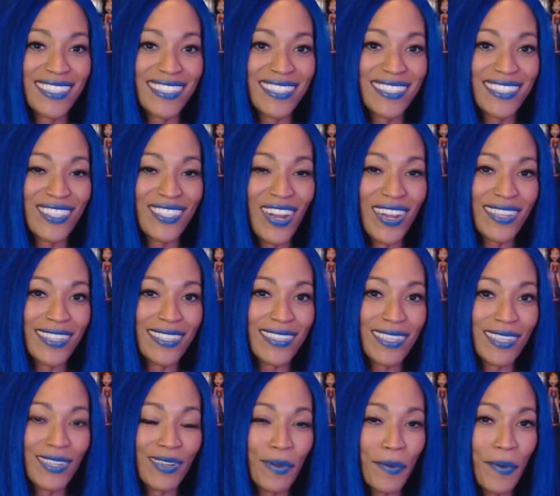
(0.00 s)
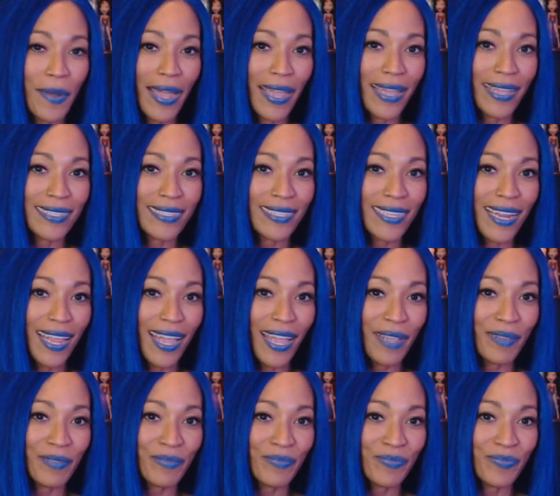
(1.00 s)
Charlie's a little quiet today.
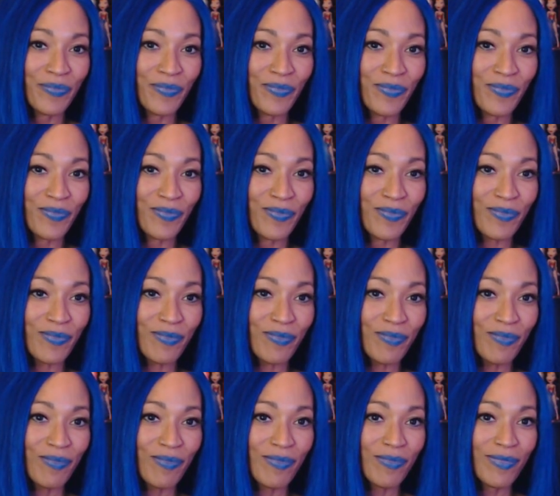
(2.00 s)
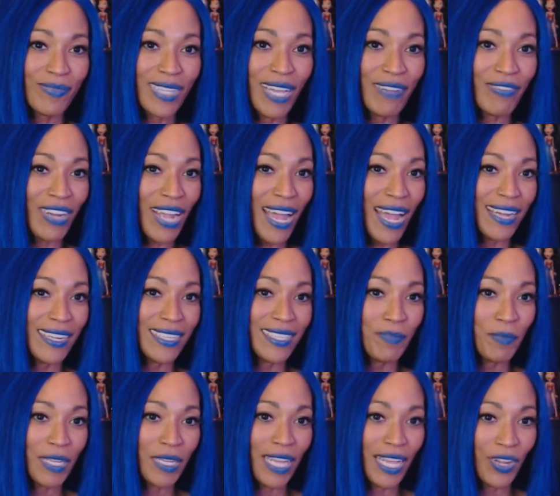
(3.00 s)
I forgot. He's
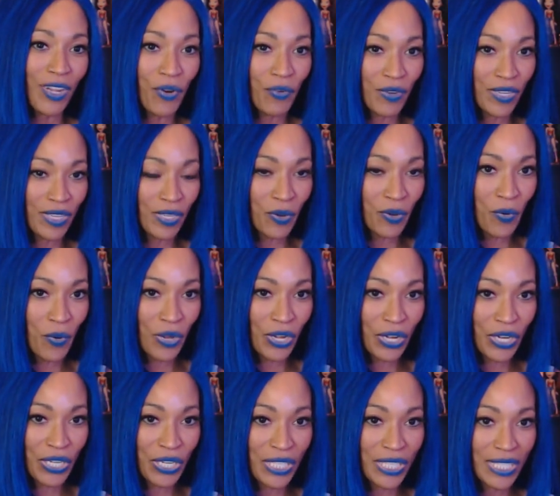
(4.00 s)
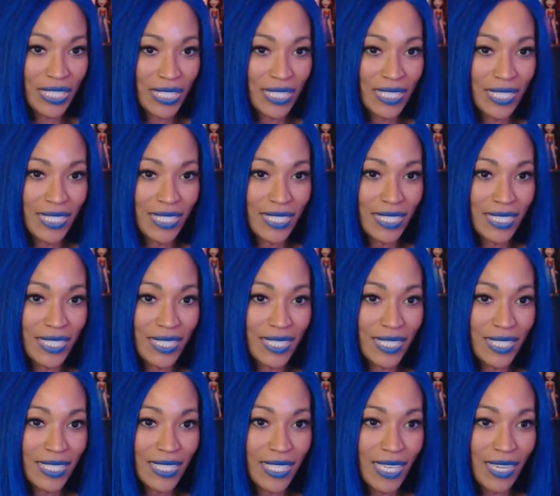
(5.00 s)
been like over in the corner.
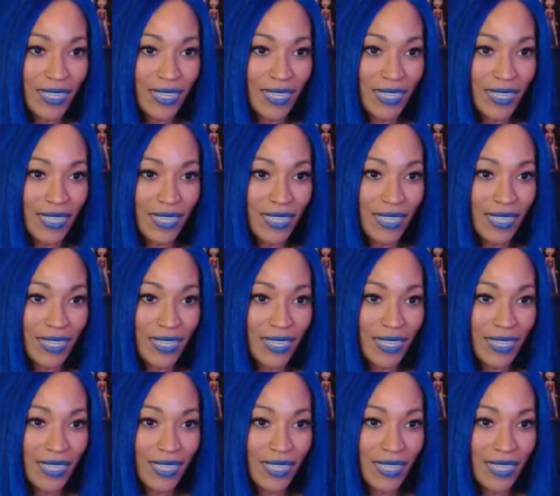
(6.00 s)
So,